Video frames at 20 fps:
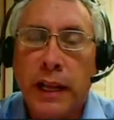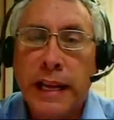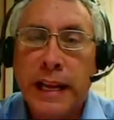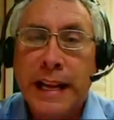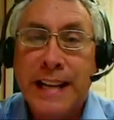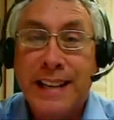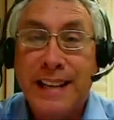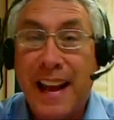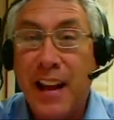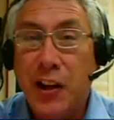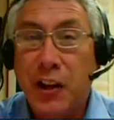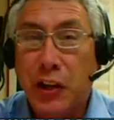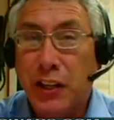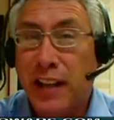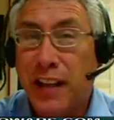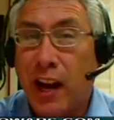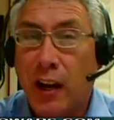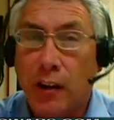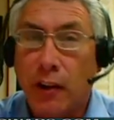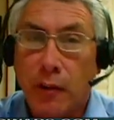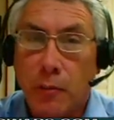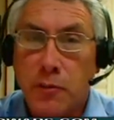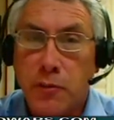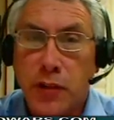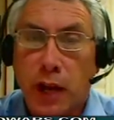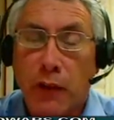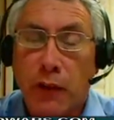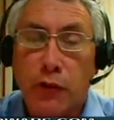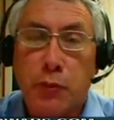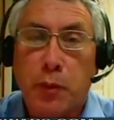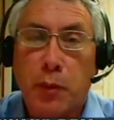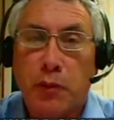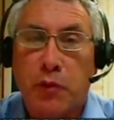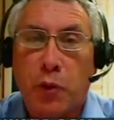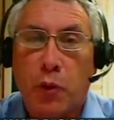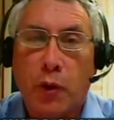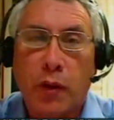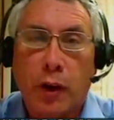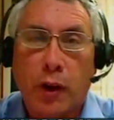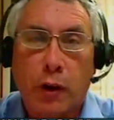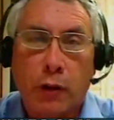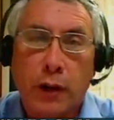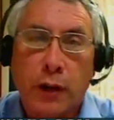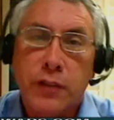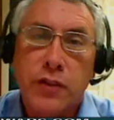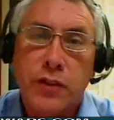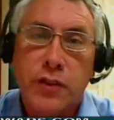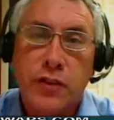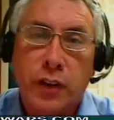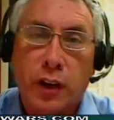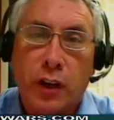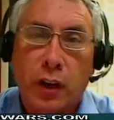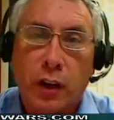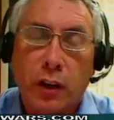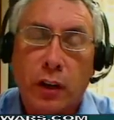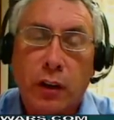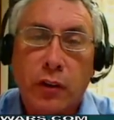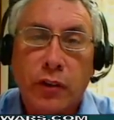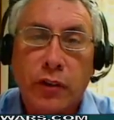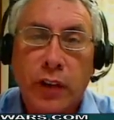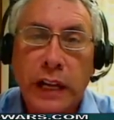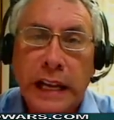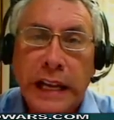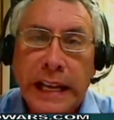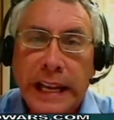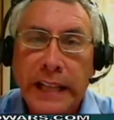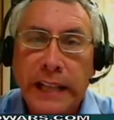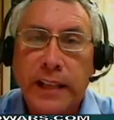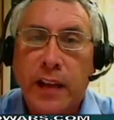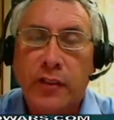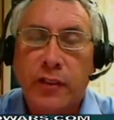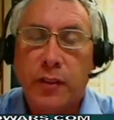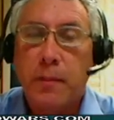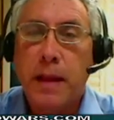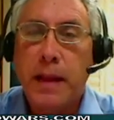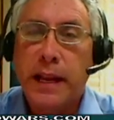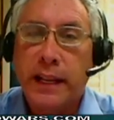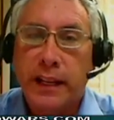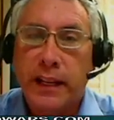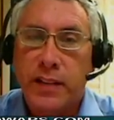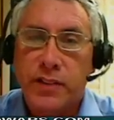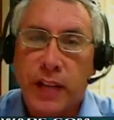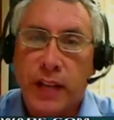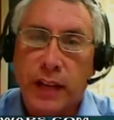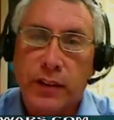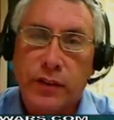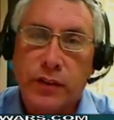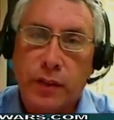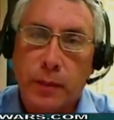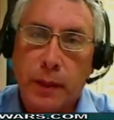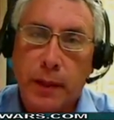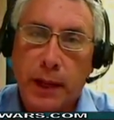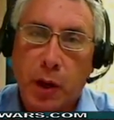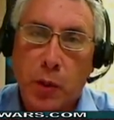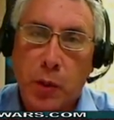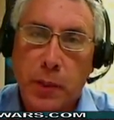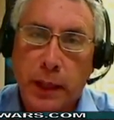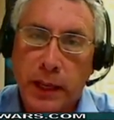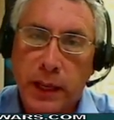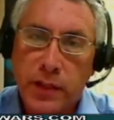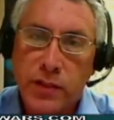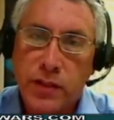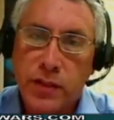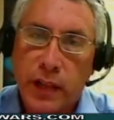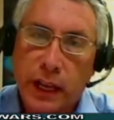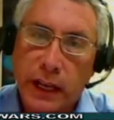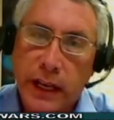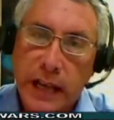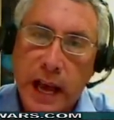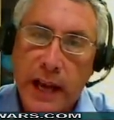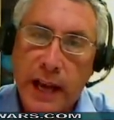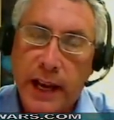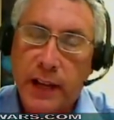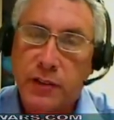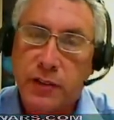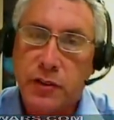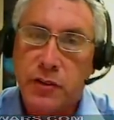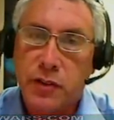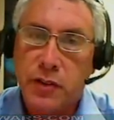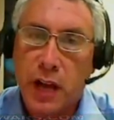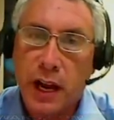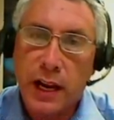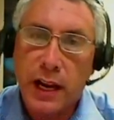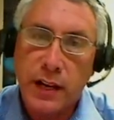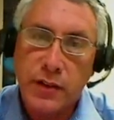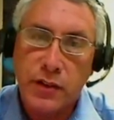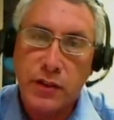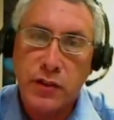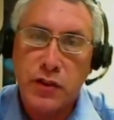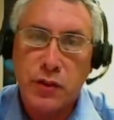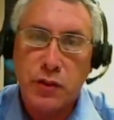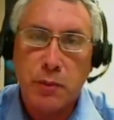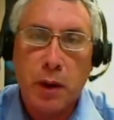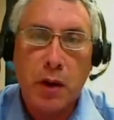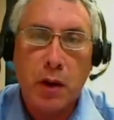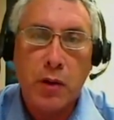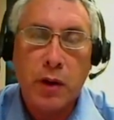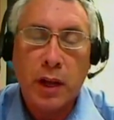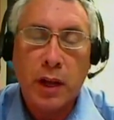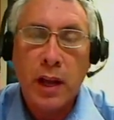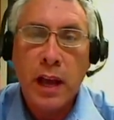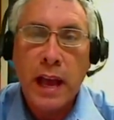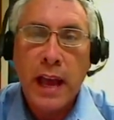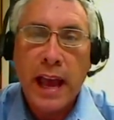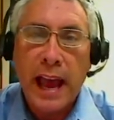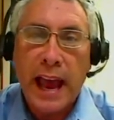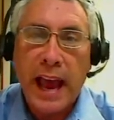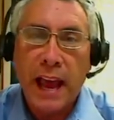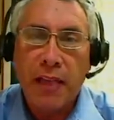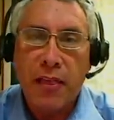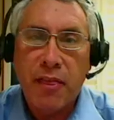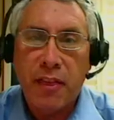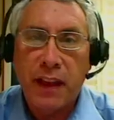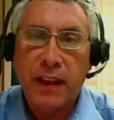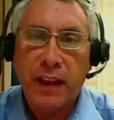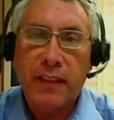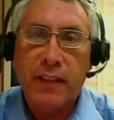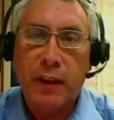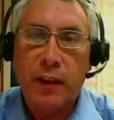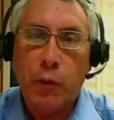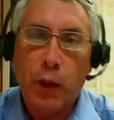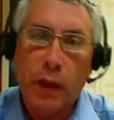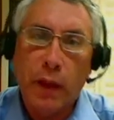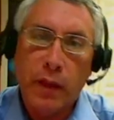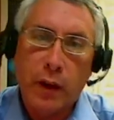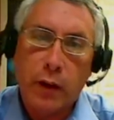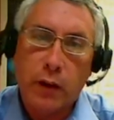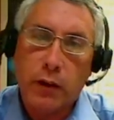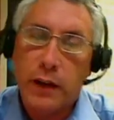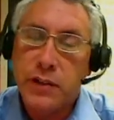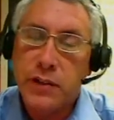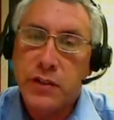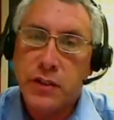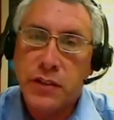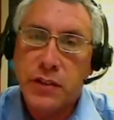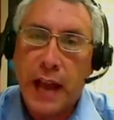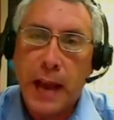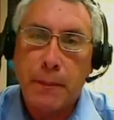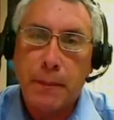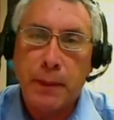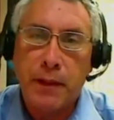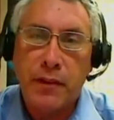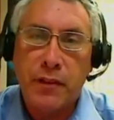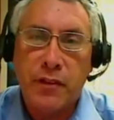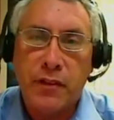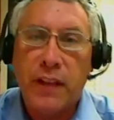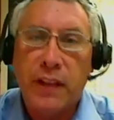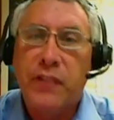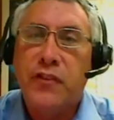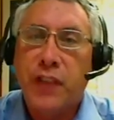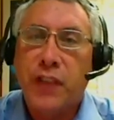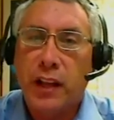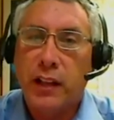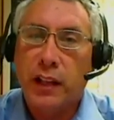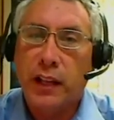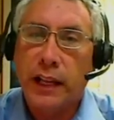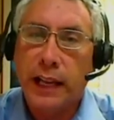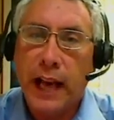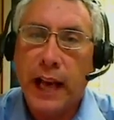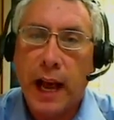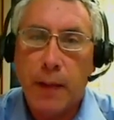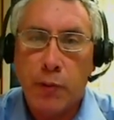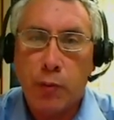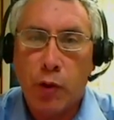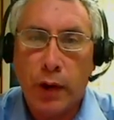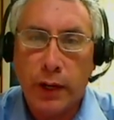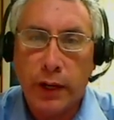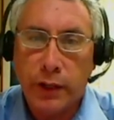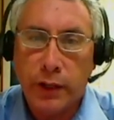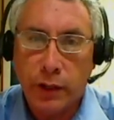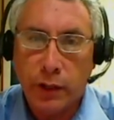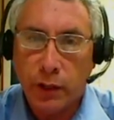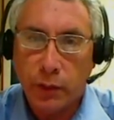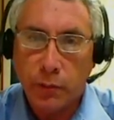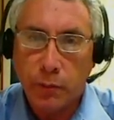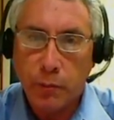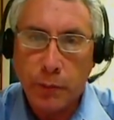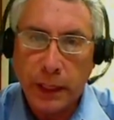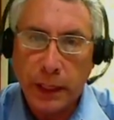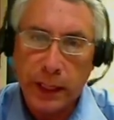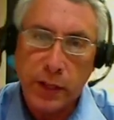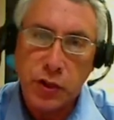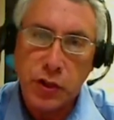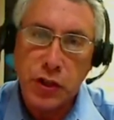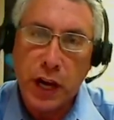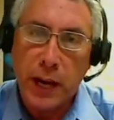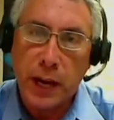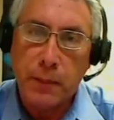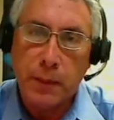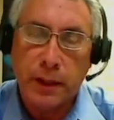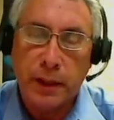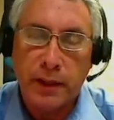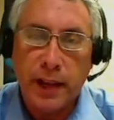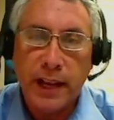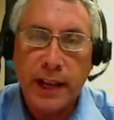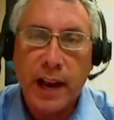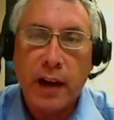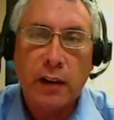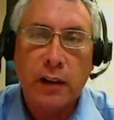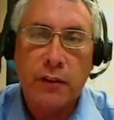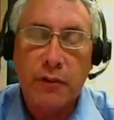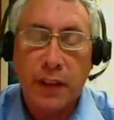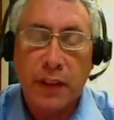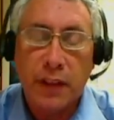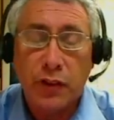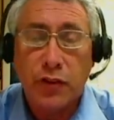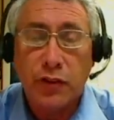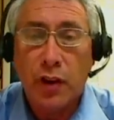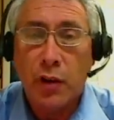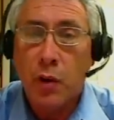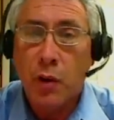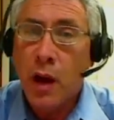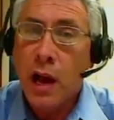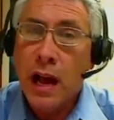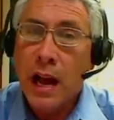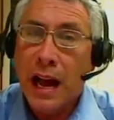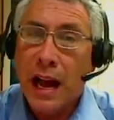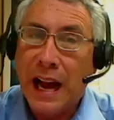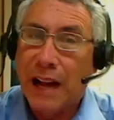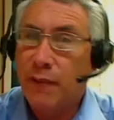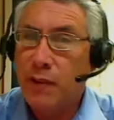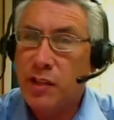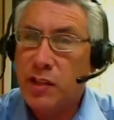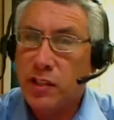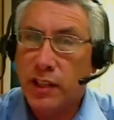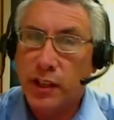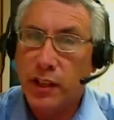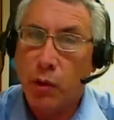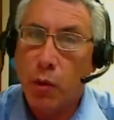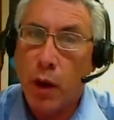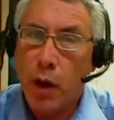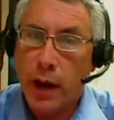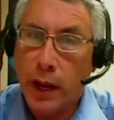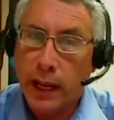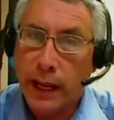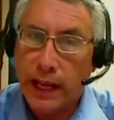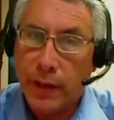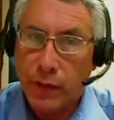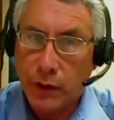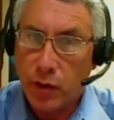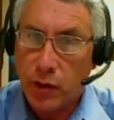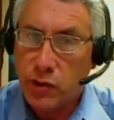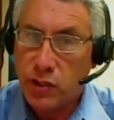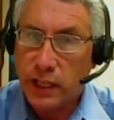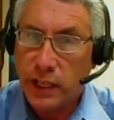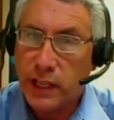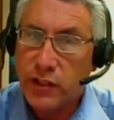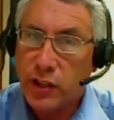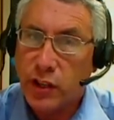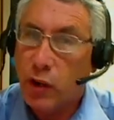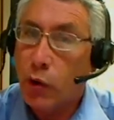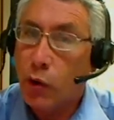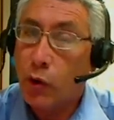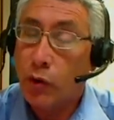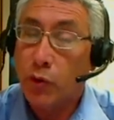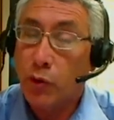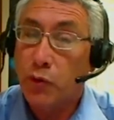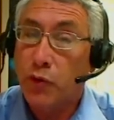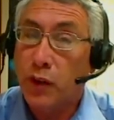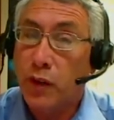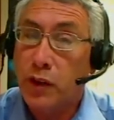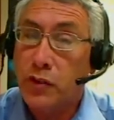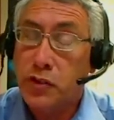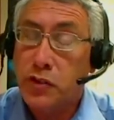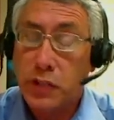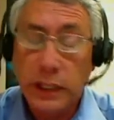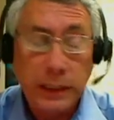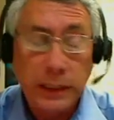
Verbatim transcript: take good care of themselves before the crisis occurs. It doesn't make any sense to be obese and not exercise and smoke and think that when the crisis happens, then suddenly I'm going to be in shape and take care of things. So obviously you want to get those things in order first.